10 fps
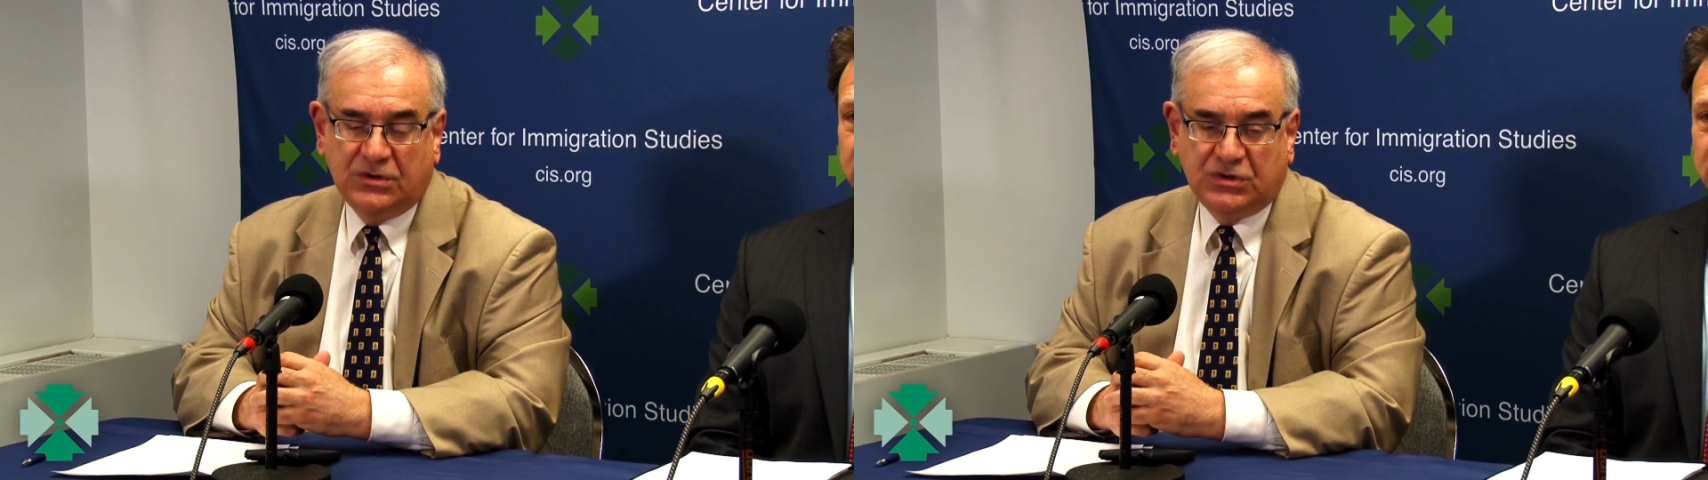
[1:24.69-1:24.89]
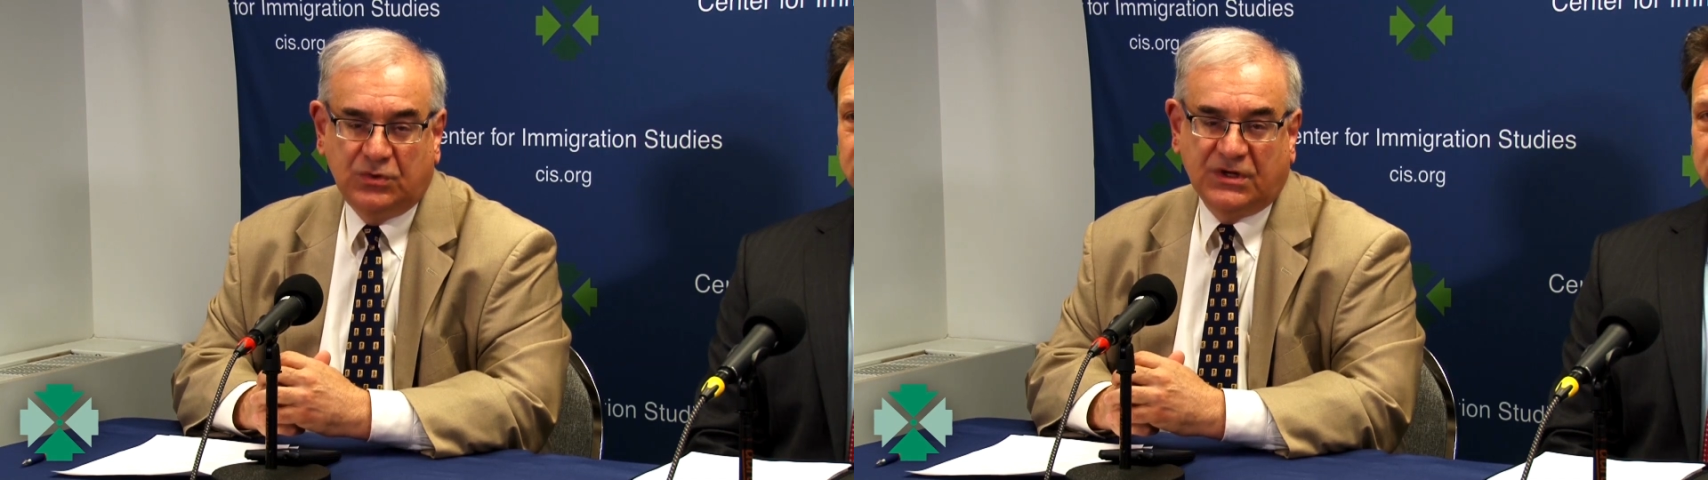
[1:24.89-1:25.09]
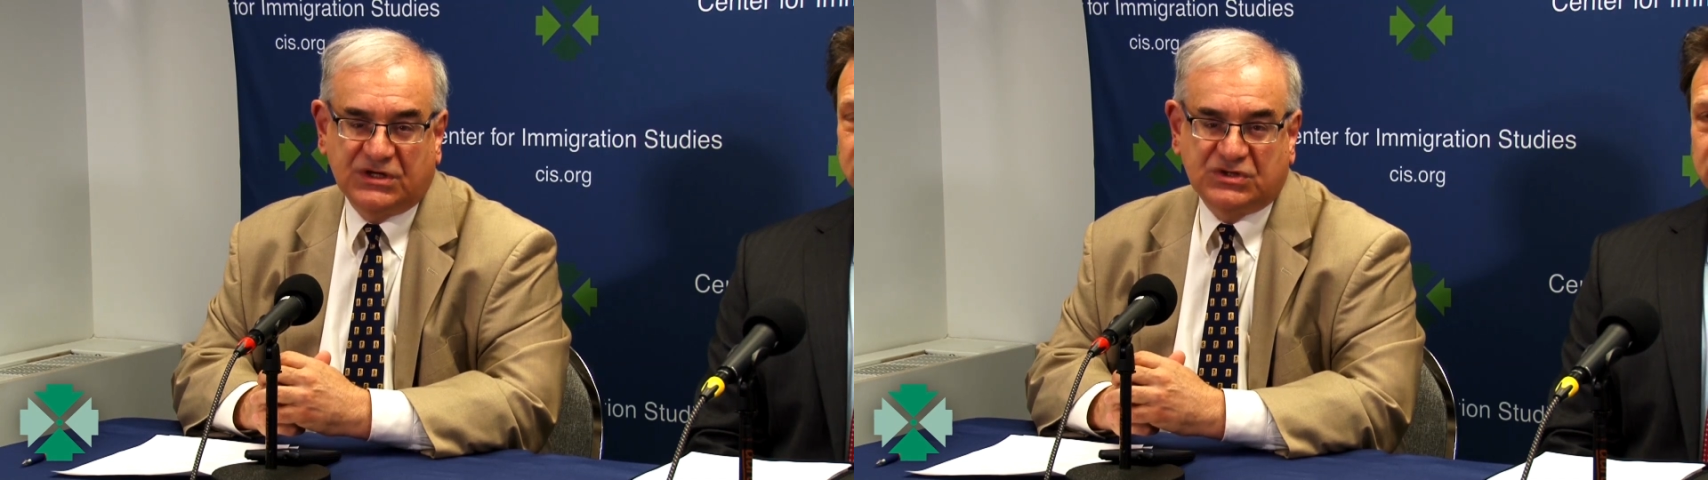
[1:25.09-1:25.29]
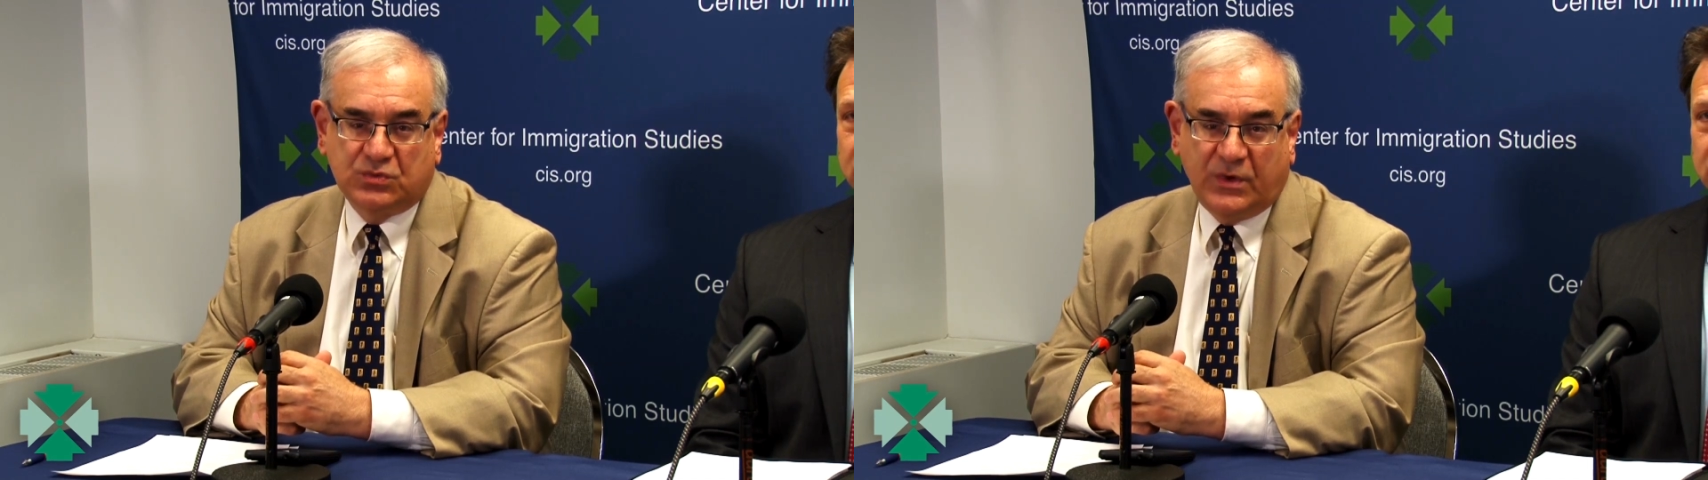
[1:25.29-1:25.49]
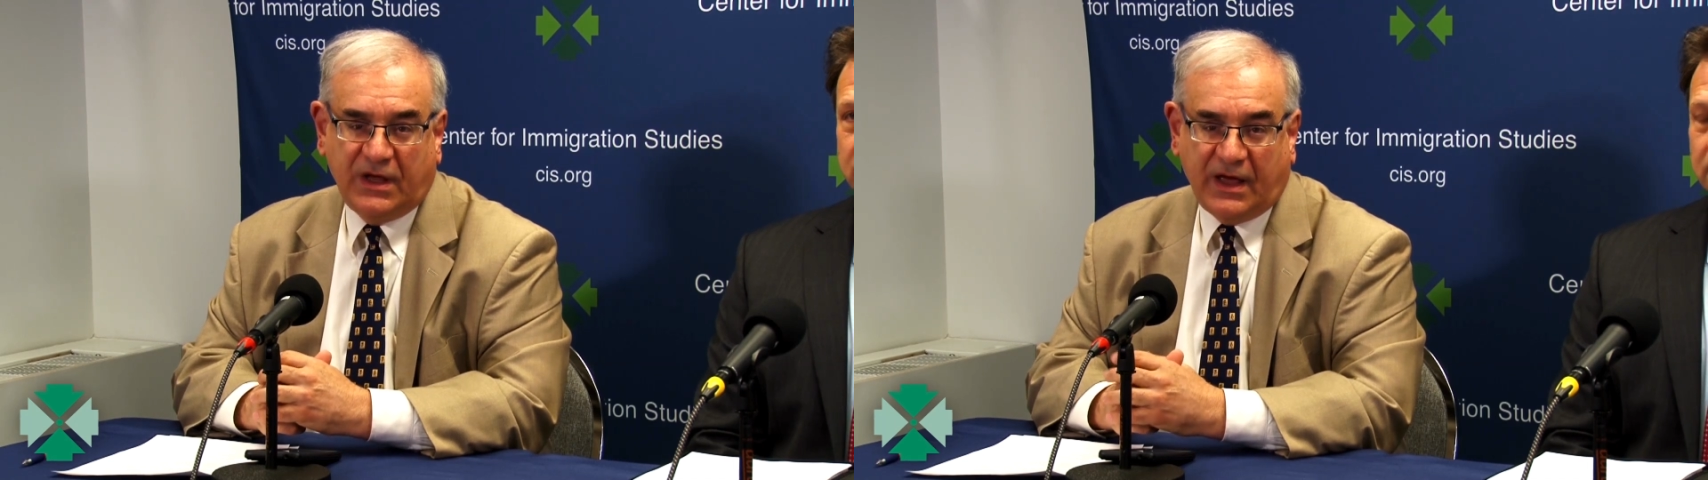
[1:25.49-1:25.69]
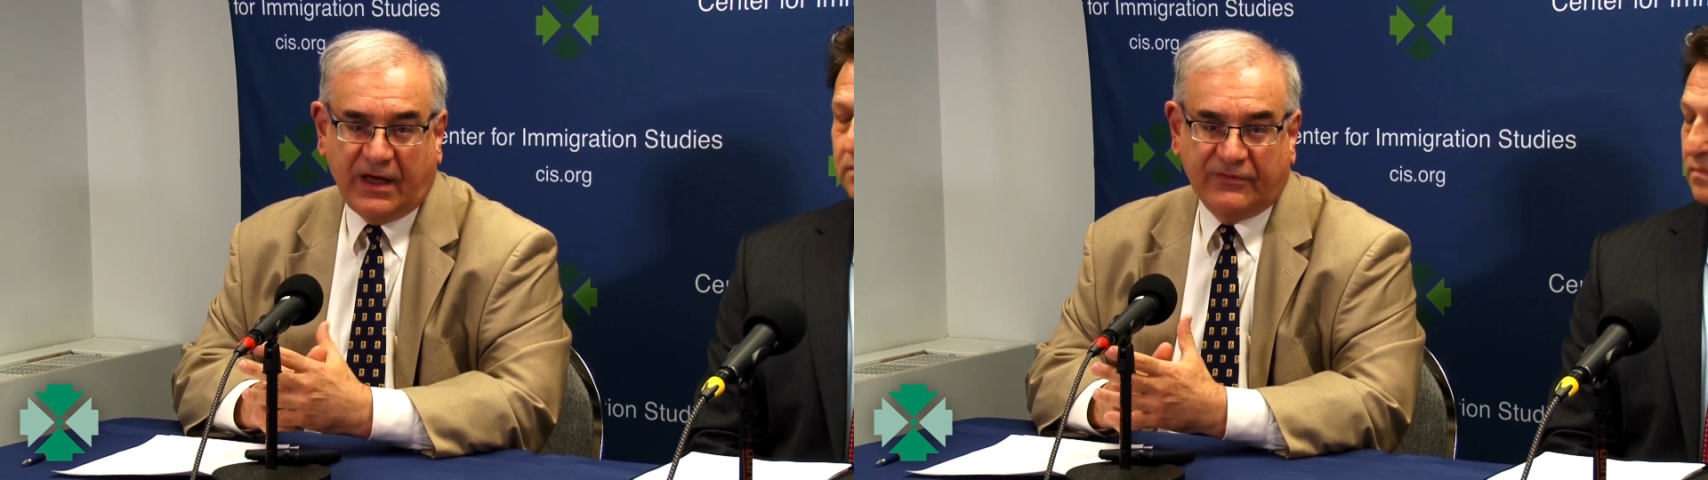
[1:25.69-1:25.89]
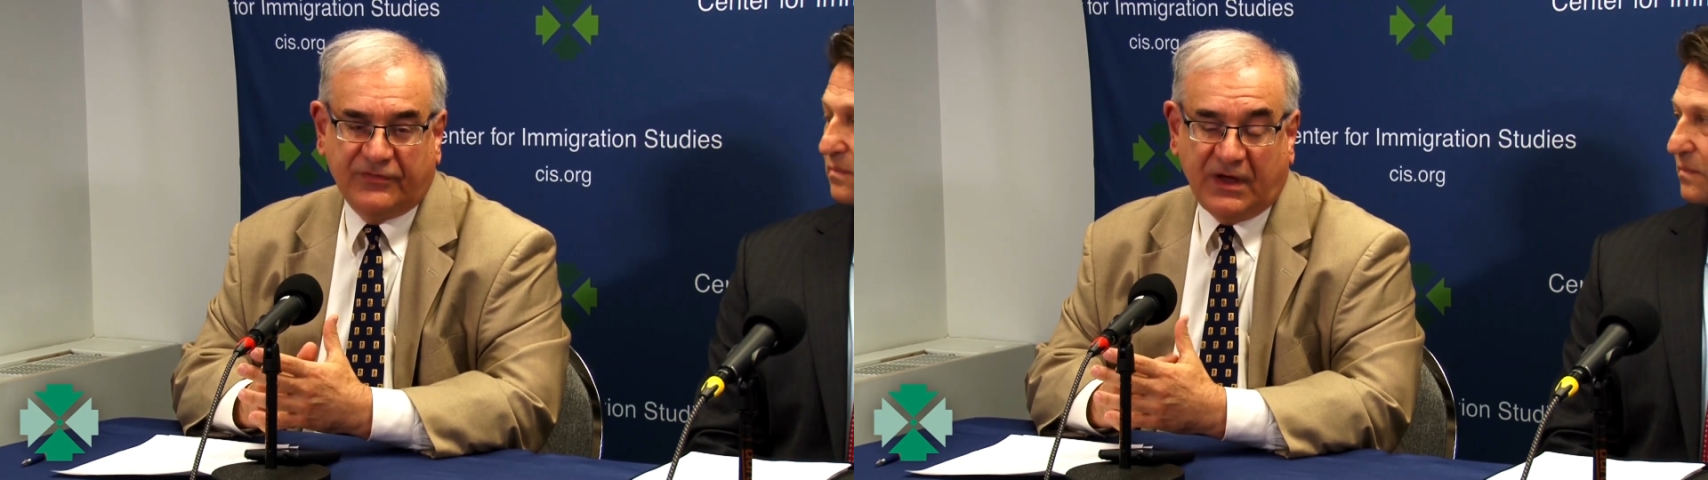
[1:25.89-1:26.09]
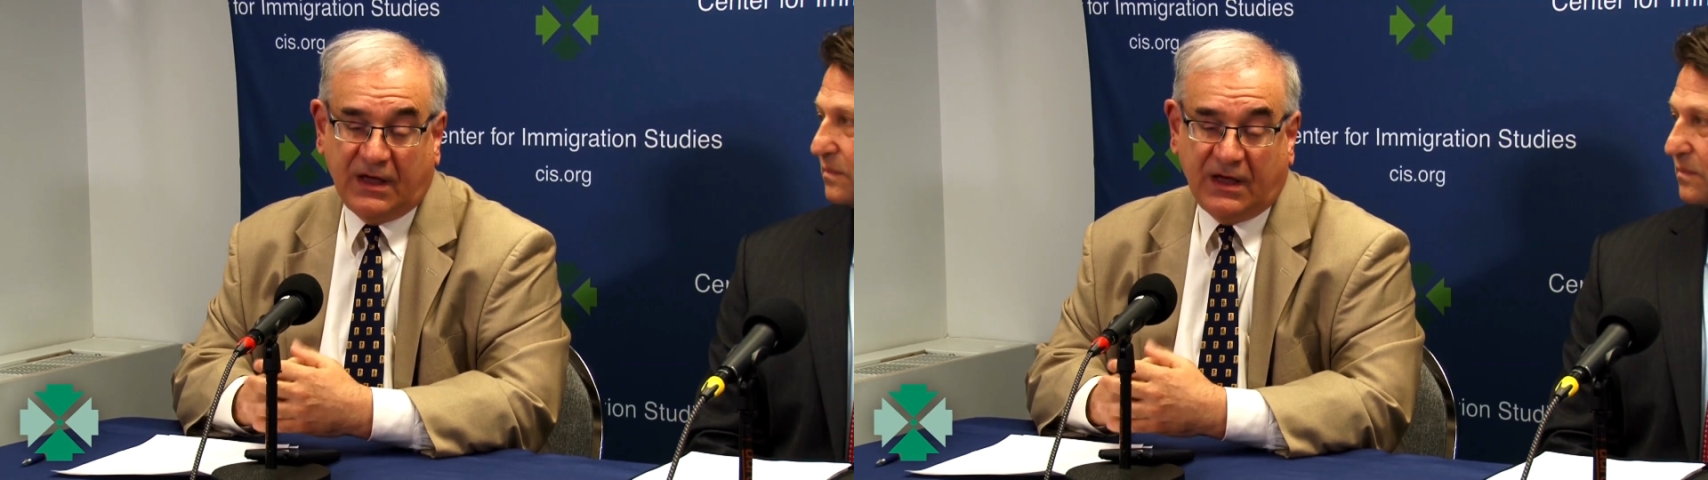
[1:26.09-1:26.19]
do this, we have